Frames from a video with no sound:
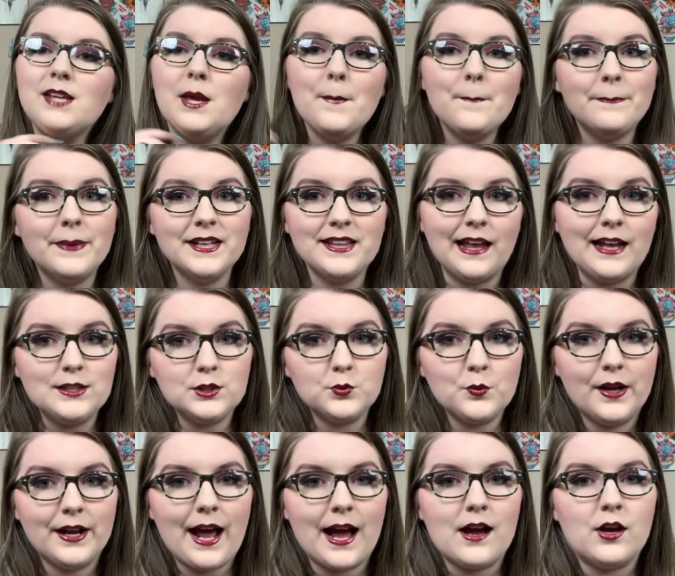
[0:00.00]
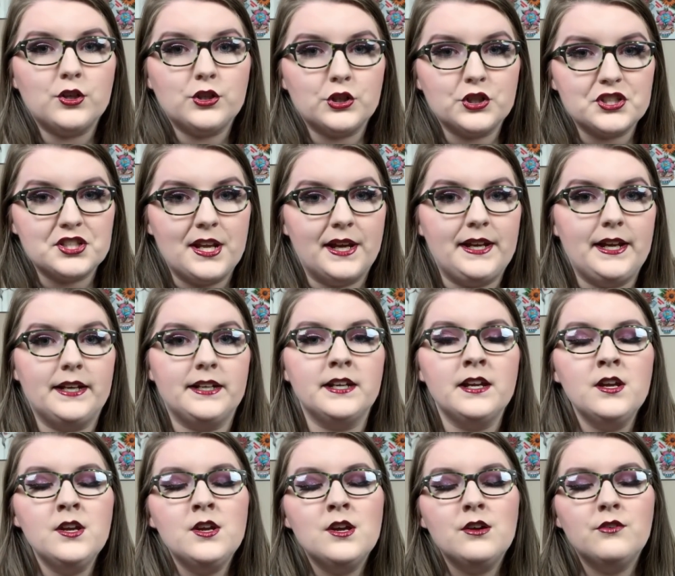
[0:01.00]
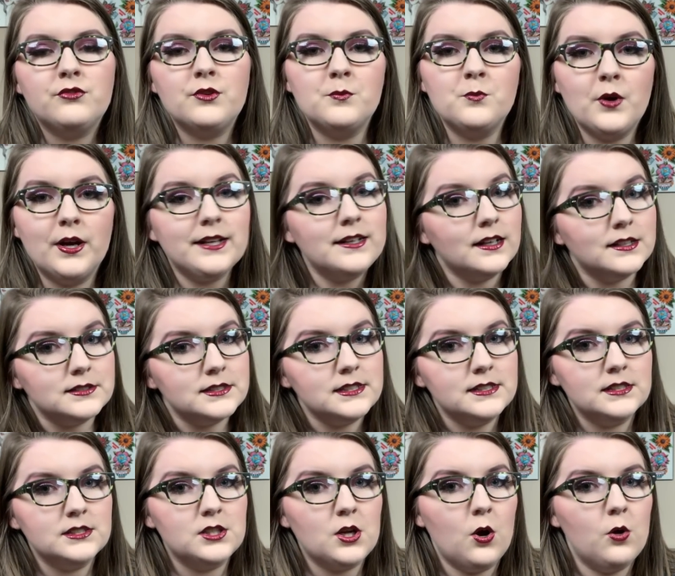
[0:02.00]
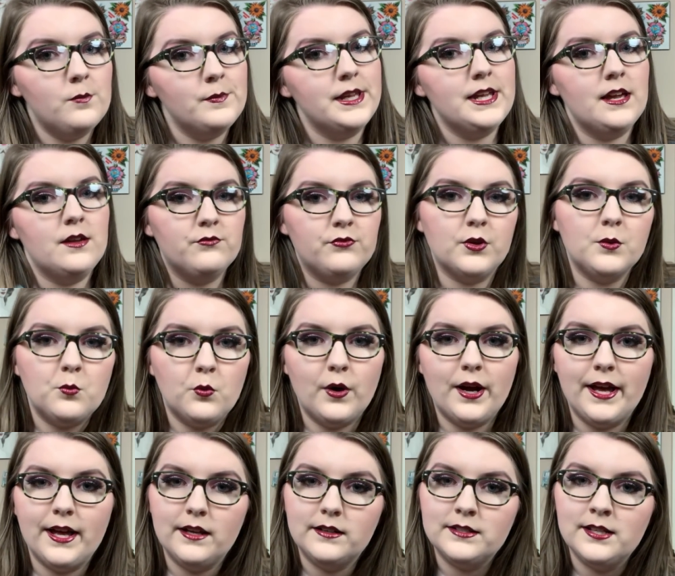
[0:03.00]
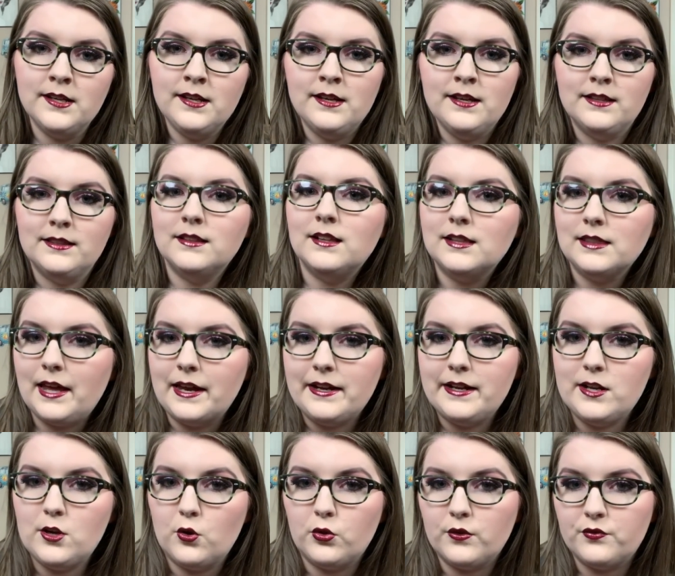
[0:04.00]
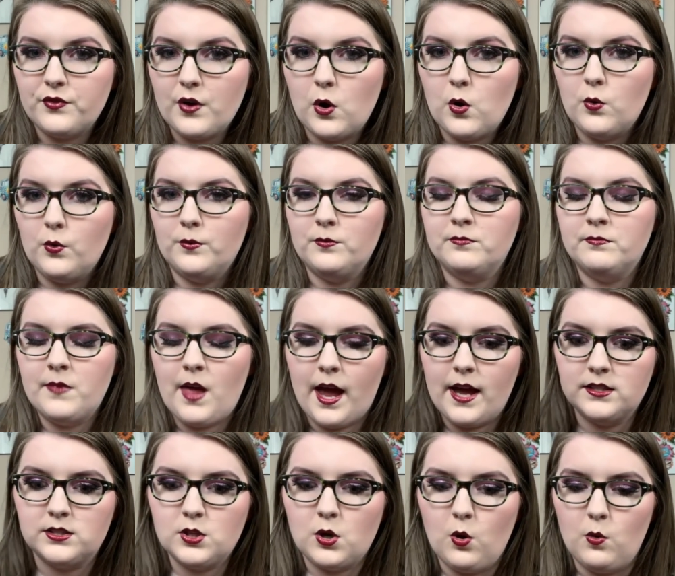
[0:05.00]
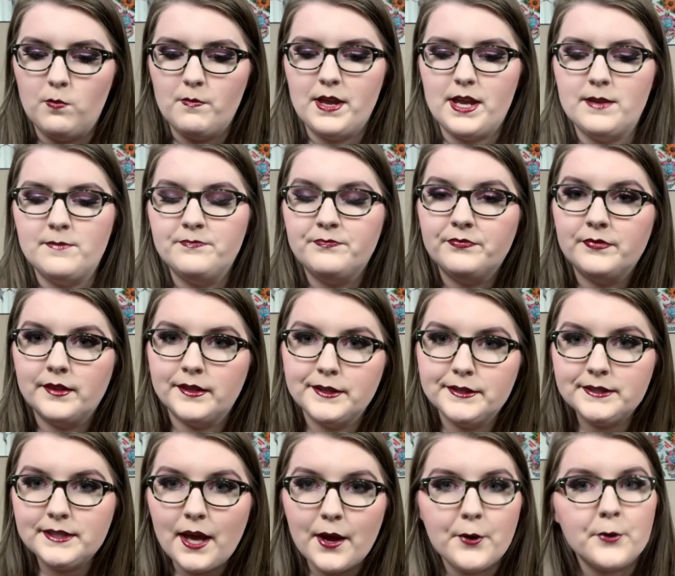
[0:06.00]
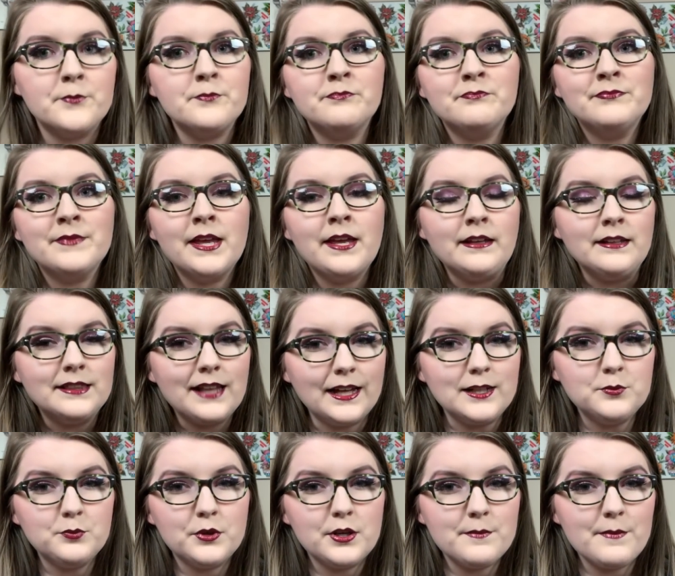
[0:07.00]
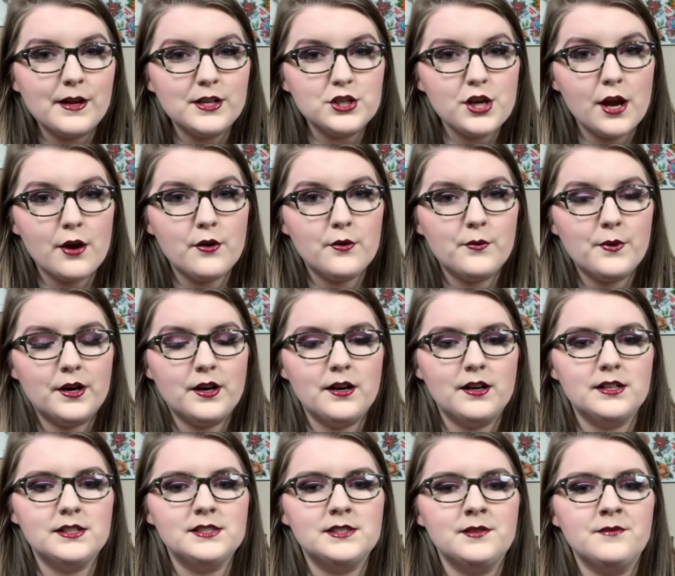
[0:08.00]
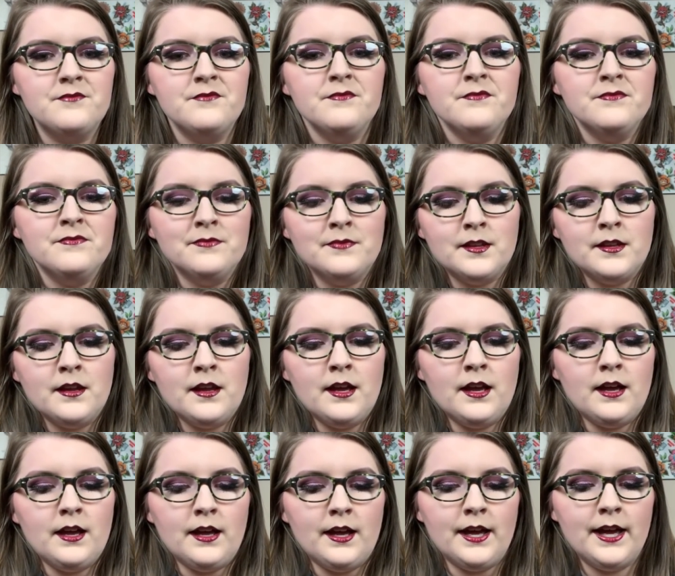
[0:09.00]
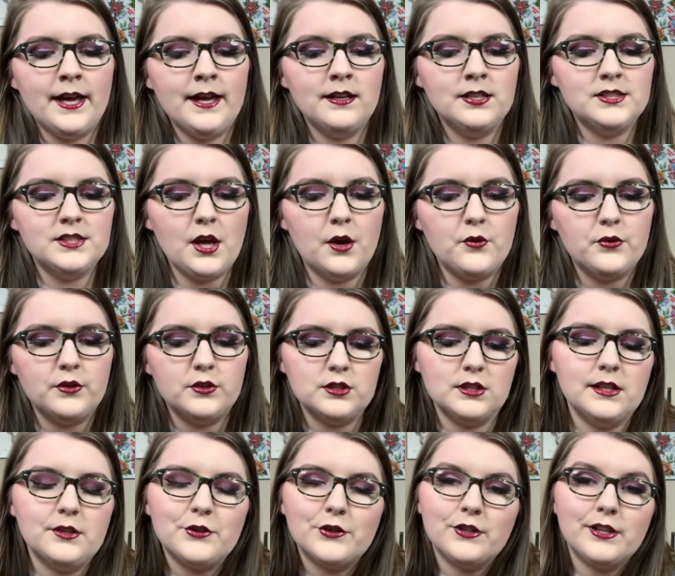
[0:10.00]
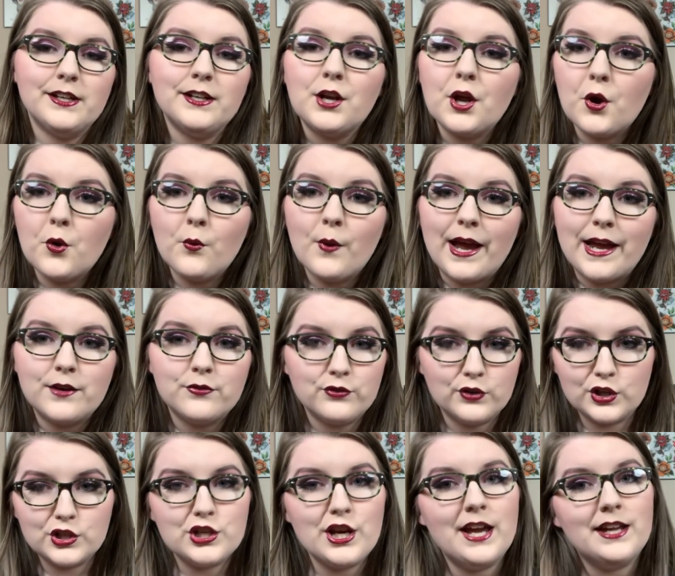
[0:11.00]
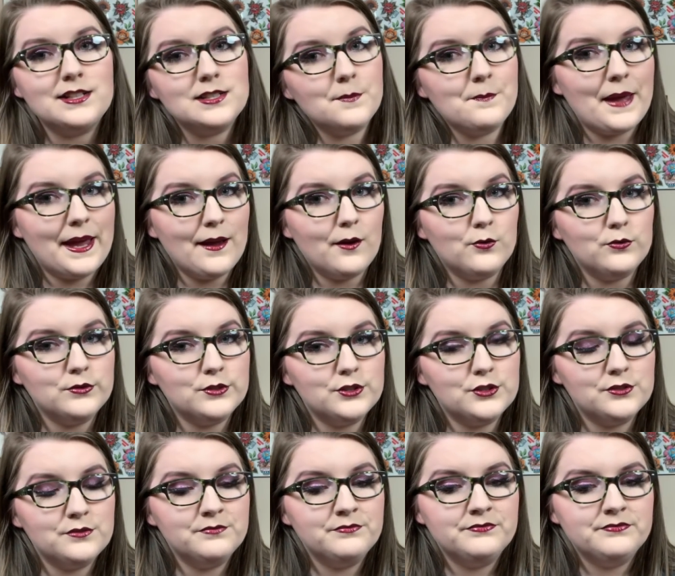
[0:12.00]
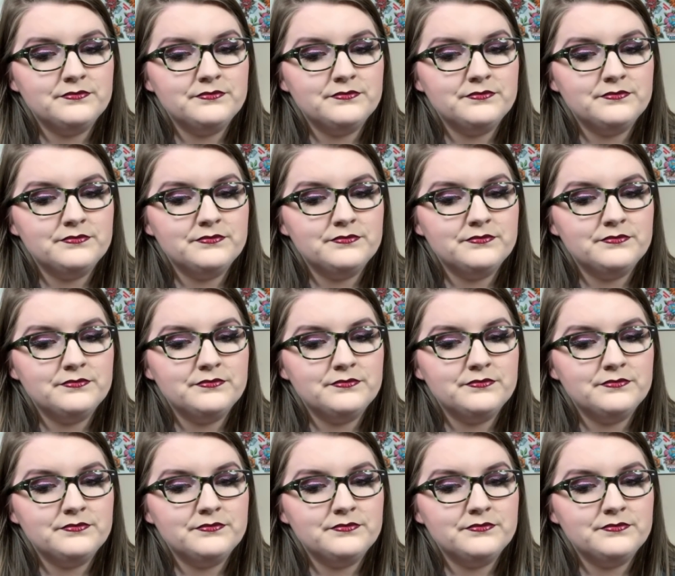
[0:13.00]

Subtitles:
But that's what I understand from what Dustin has told me and from what the lady on the phone has told me. So that's pretty much how it works. So there's literally no way for a check to bounce.